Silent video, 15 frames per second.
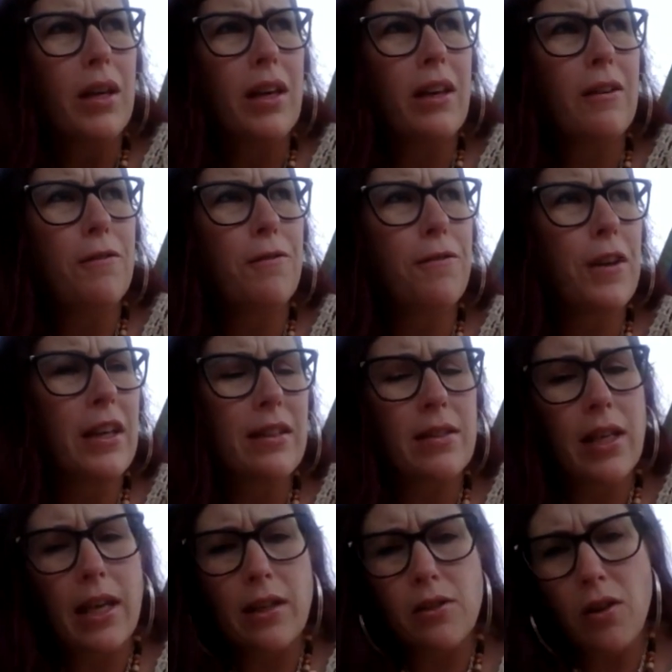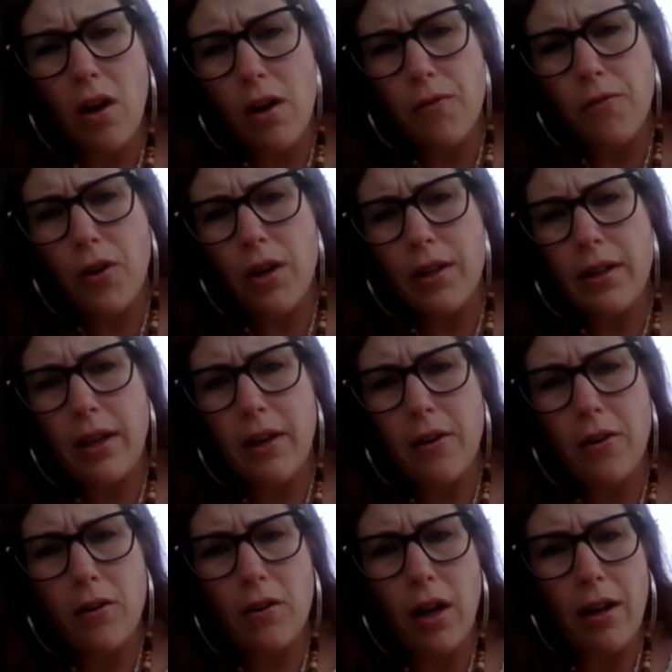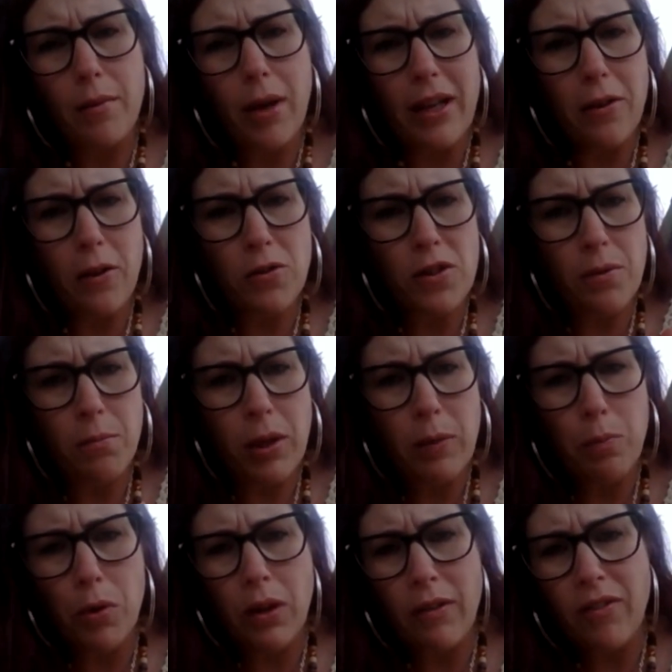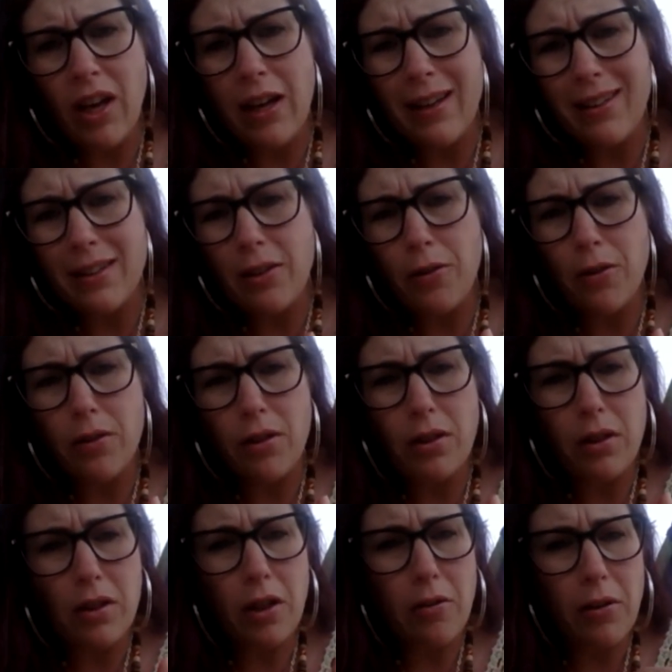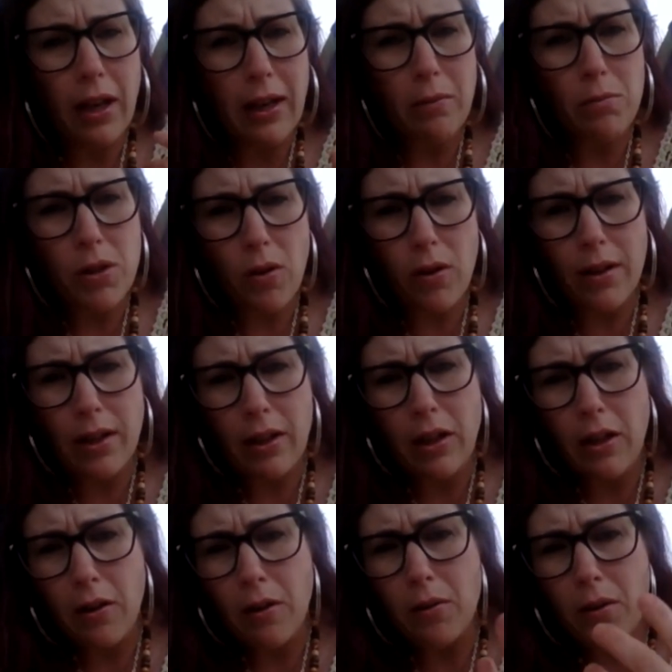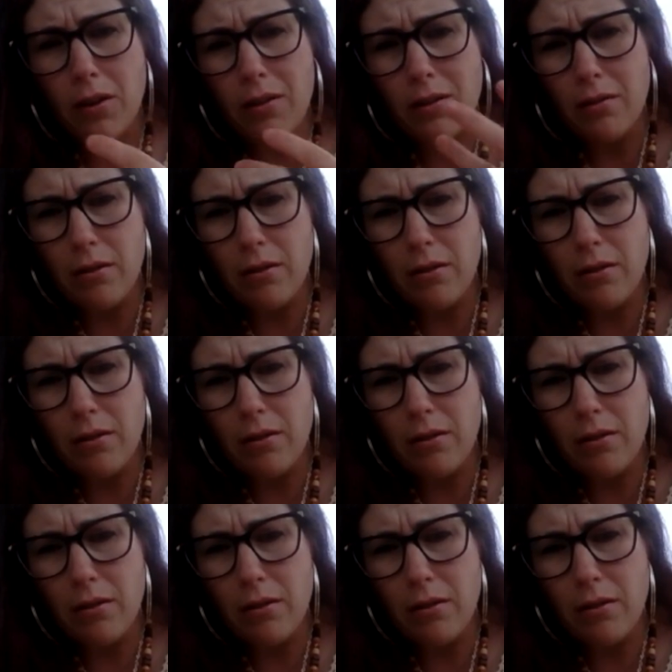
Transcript: If it takes off on there, I know some people have gotten their names on, you know,